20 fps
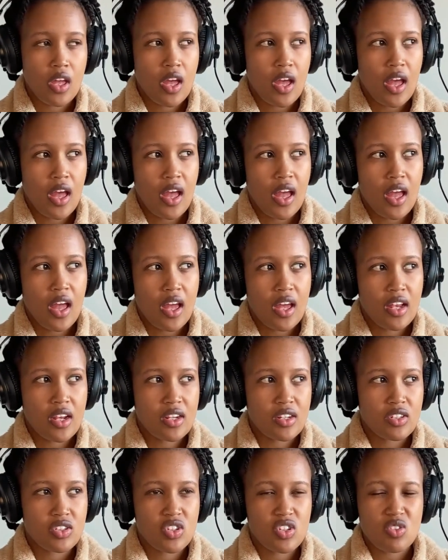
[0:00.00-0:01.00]

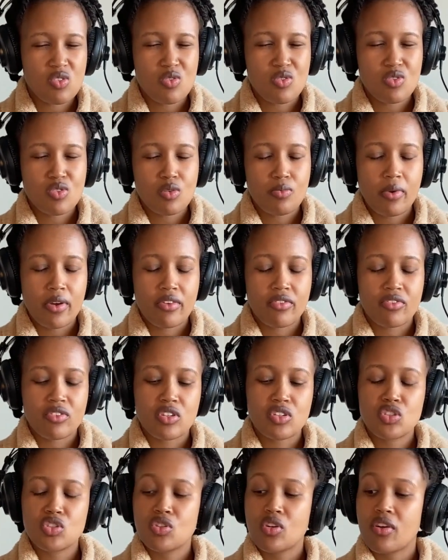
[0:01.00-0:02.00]
And just also by
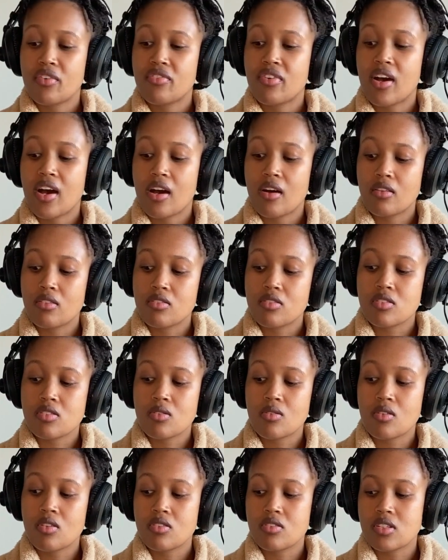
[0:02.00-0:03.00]
virtue of how the
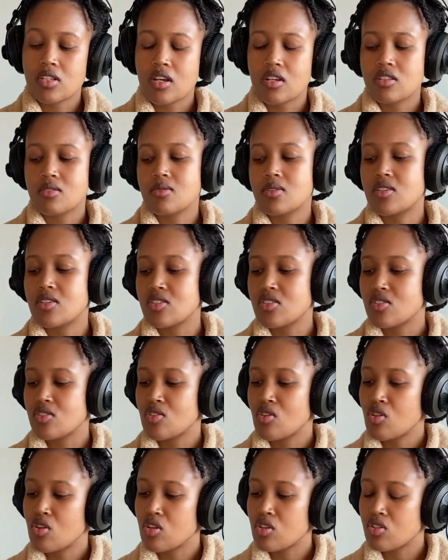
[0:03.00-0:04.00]
solo sounds, because
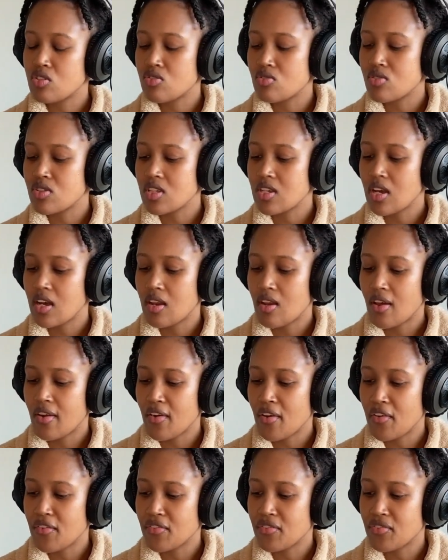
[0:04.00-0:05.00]
he's using a lot
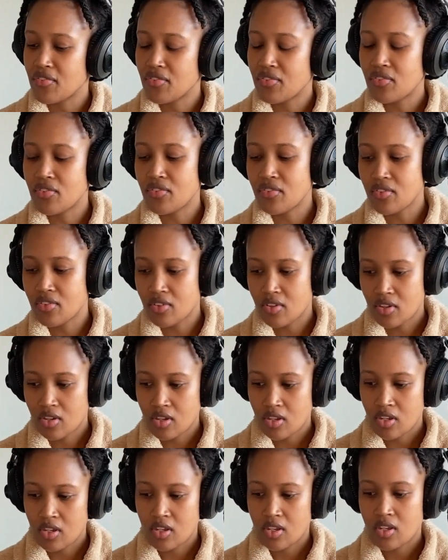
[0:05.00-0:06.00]
of
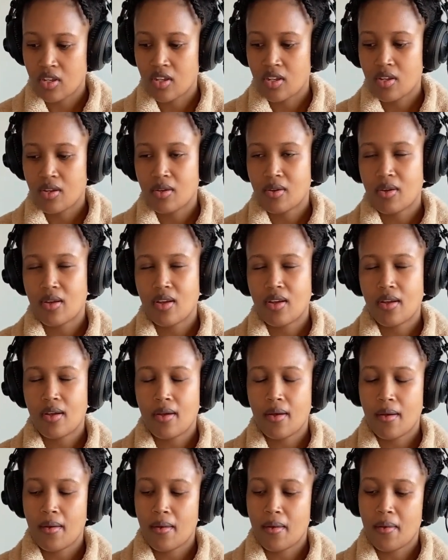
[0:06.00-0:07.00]

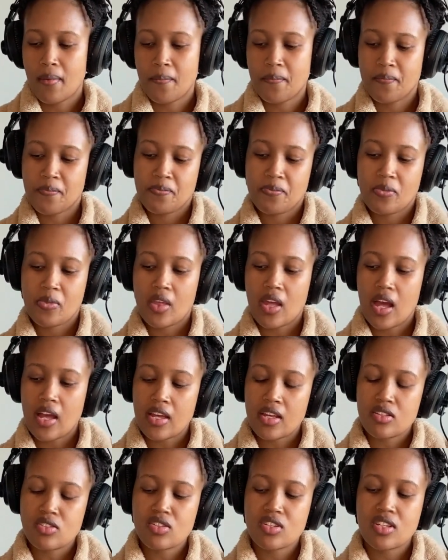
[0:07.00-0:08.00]
I
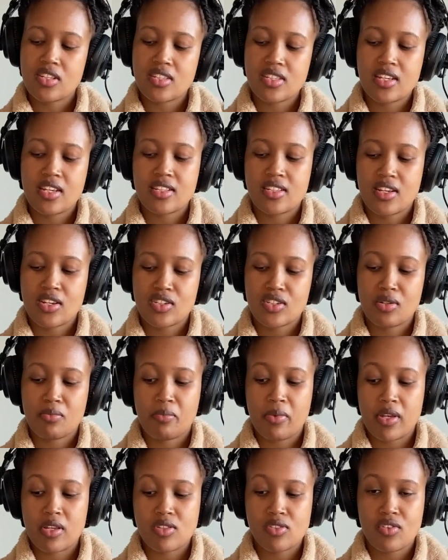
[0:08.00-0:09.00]
guess you can say it's actually
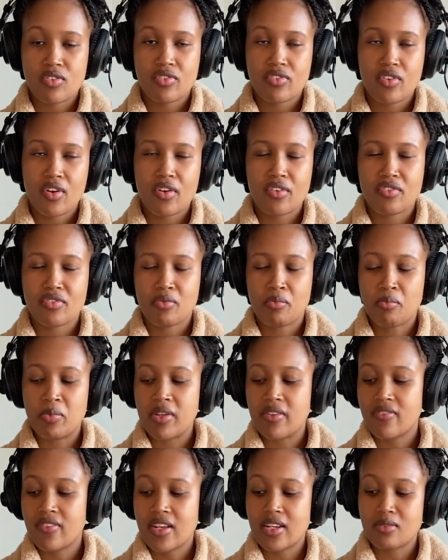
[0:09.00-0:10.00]
based off of B
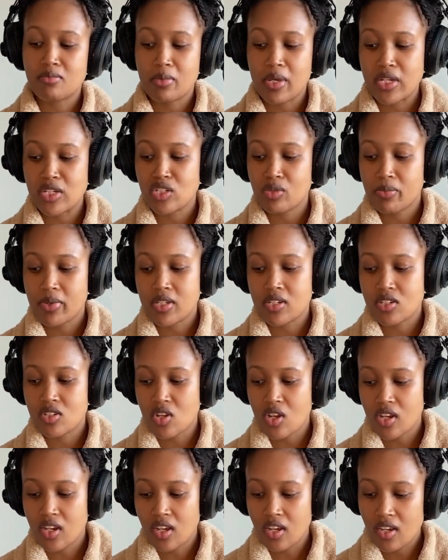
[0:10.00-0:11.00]
flat major
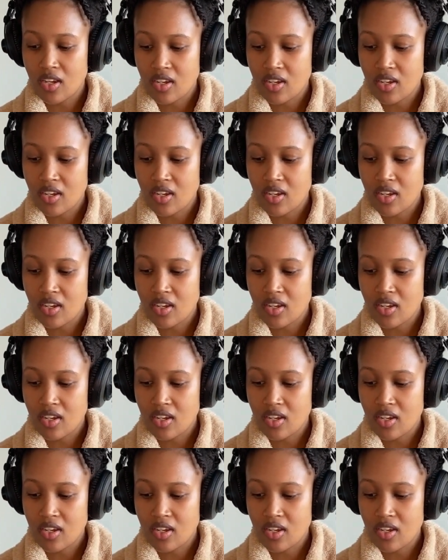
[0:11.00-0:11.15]
pentatonic